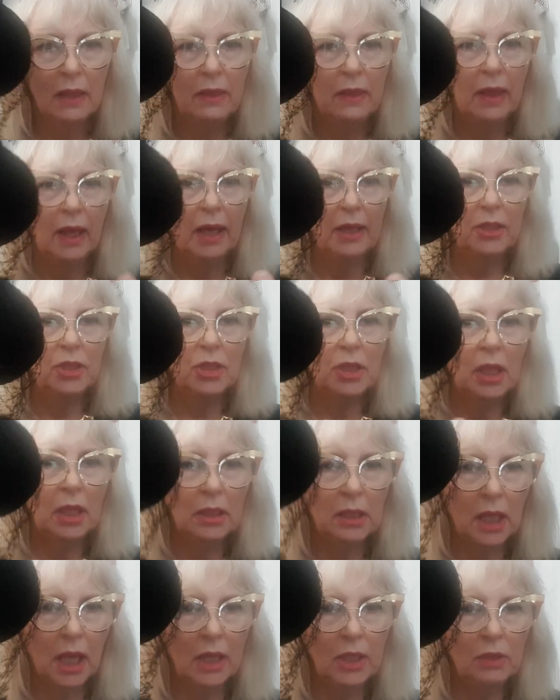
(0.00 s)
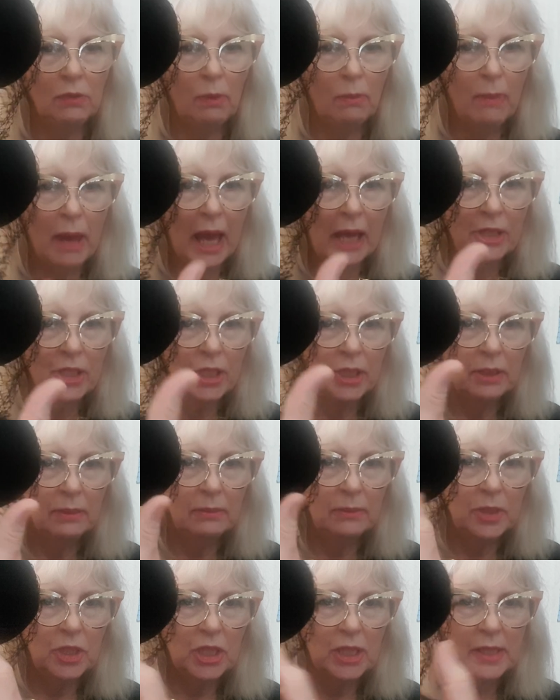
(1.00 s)
That can you imagine
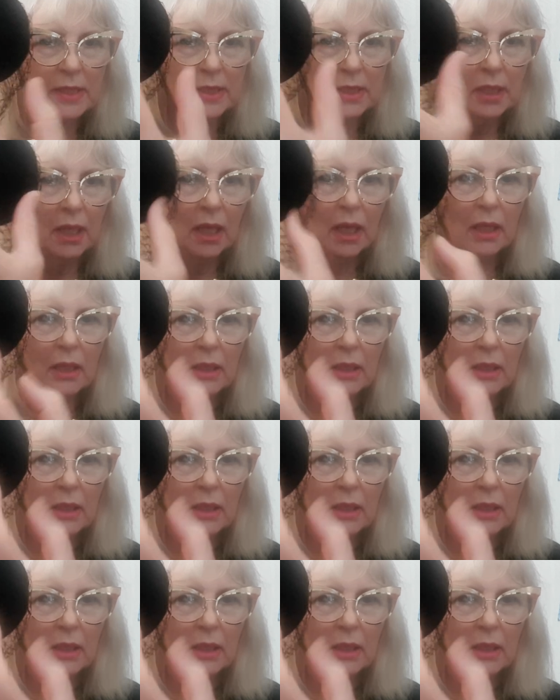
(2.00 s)
them just,